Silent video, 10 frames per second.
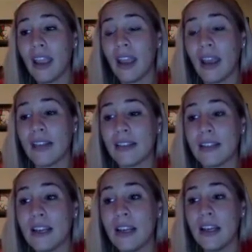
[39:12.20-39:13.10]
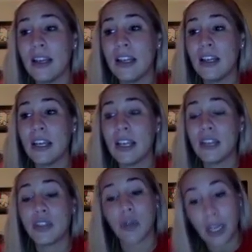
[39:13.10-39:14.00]
And
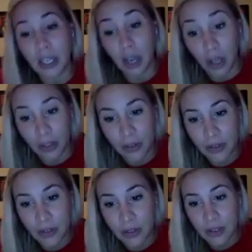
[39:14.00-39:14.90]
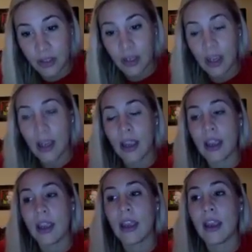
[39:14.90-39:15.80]
in training others,
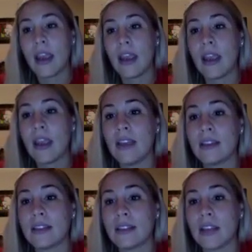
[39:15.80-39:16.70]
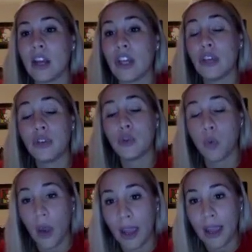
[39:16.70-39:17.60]
it's a huge
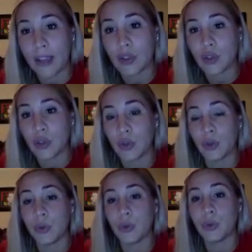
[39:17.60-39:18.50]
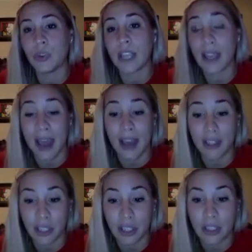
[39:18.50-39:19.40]
way to take
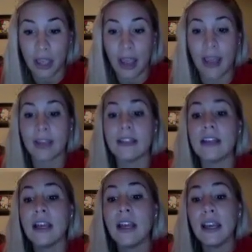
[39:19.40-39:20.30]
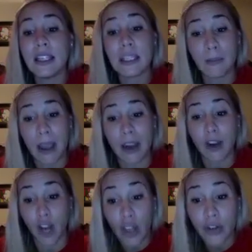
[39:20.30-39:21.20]
action and
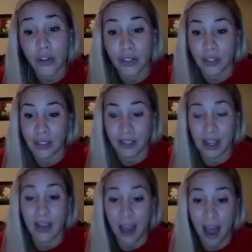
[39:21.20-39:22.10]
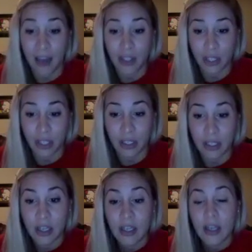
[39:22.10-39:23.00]
inspire others to take
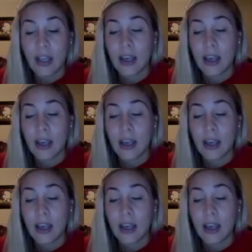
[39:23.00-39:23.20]
action.